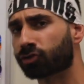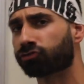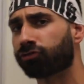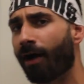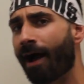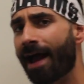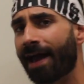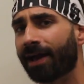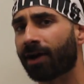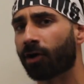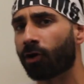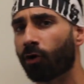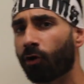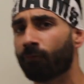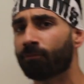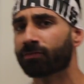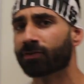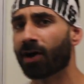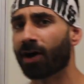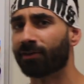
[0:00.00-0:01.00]

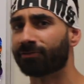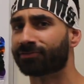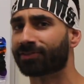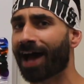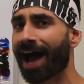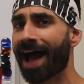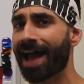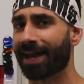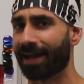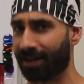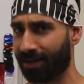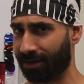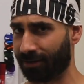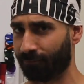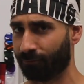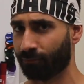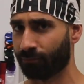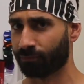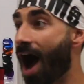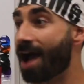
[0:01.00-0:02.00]
Triangle of dieting.
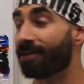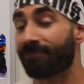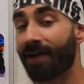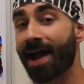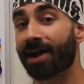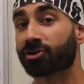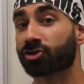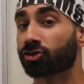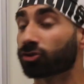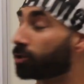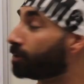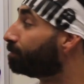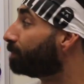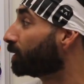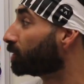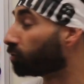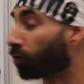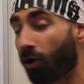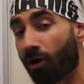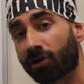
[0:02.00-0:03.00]
I've actually
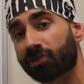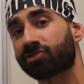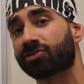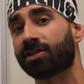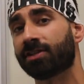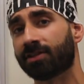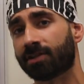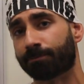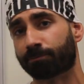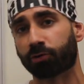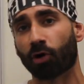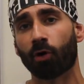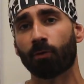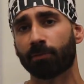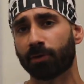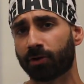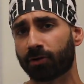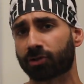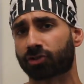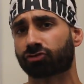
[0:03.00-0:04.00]
been lost in the
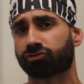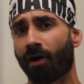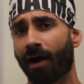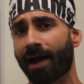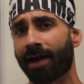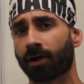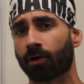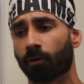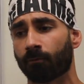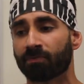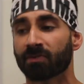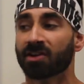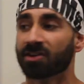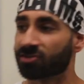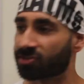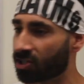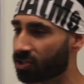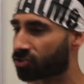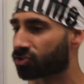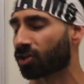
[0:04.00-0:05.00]
Bermuda Triangle
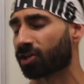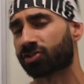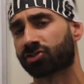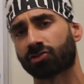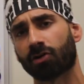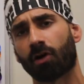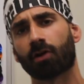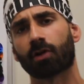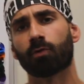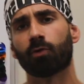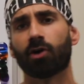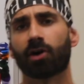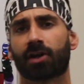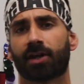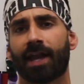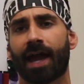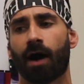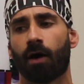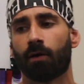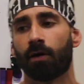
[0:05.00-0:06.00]
since I started
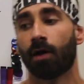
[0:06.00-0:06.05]
working out.